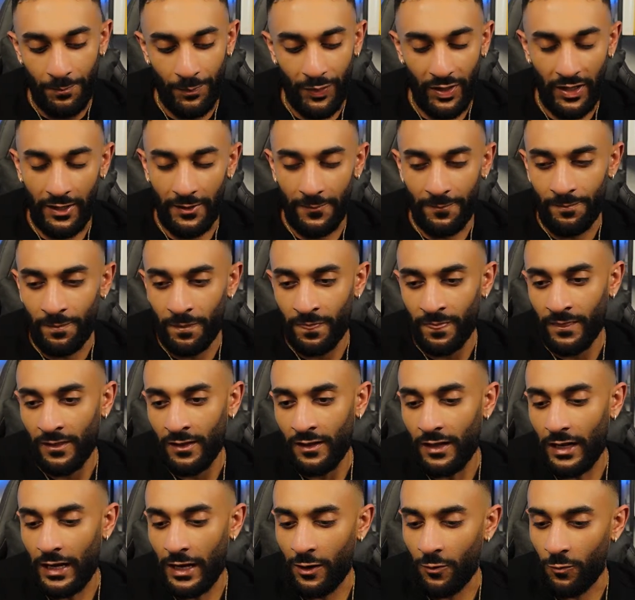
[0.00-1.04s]
But
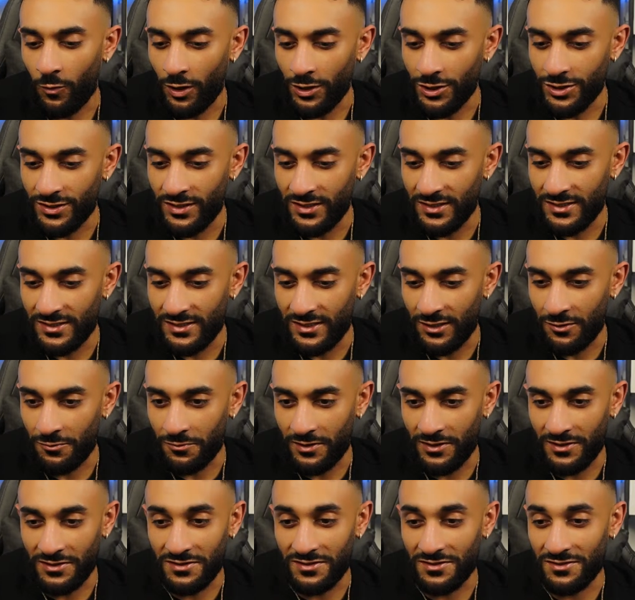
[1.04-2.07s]
I watched this
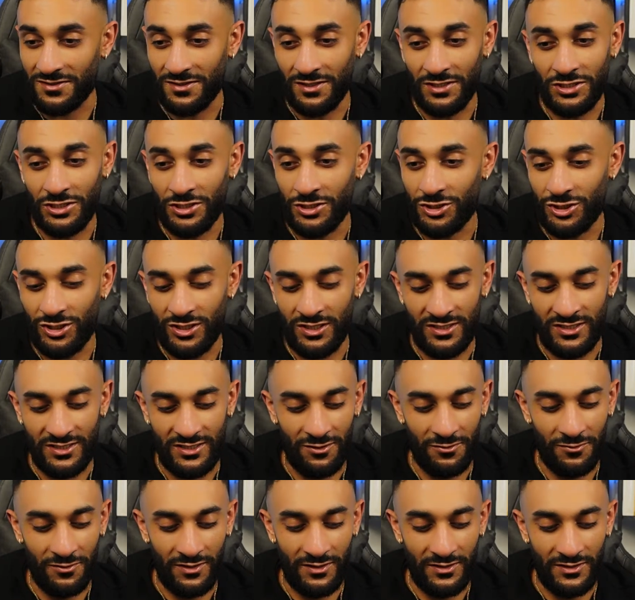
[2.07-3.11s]
series, such a G
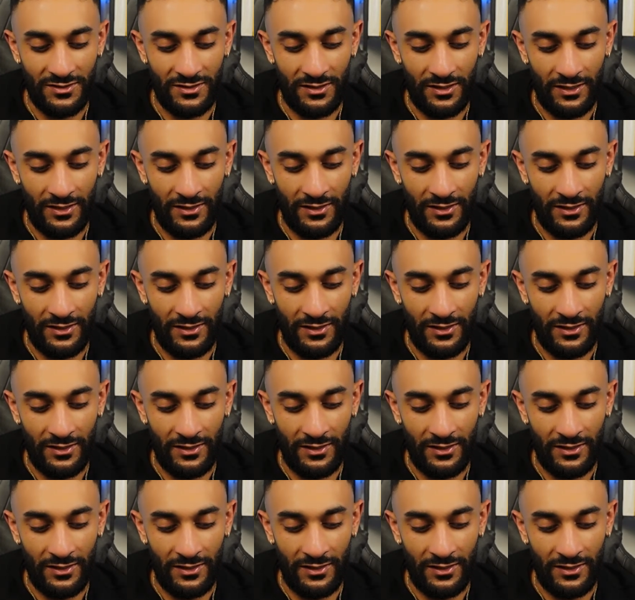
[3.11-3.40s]
series.